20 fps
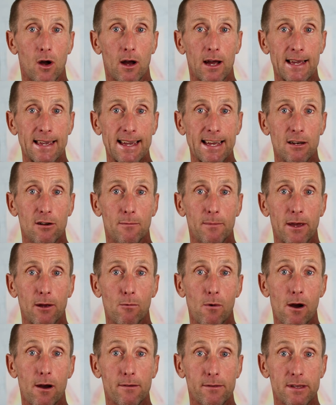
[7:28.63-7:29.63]
Again, I've
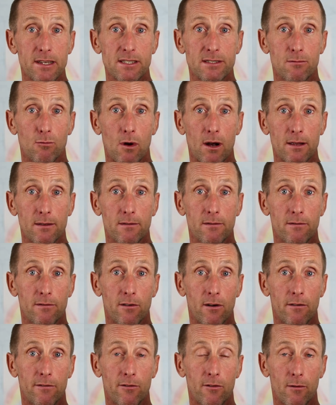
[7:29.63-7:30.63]
been wearing this one
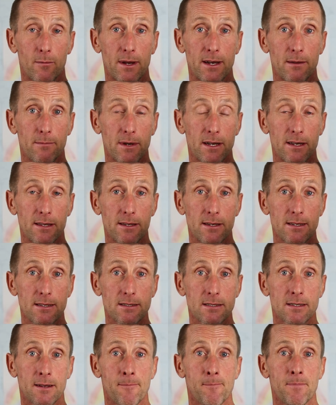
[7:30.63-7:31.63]
for many
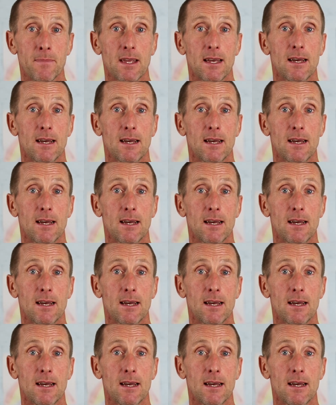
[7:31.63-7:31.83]
years.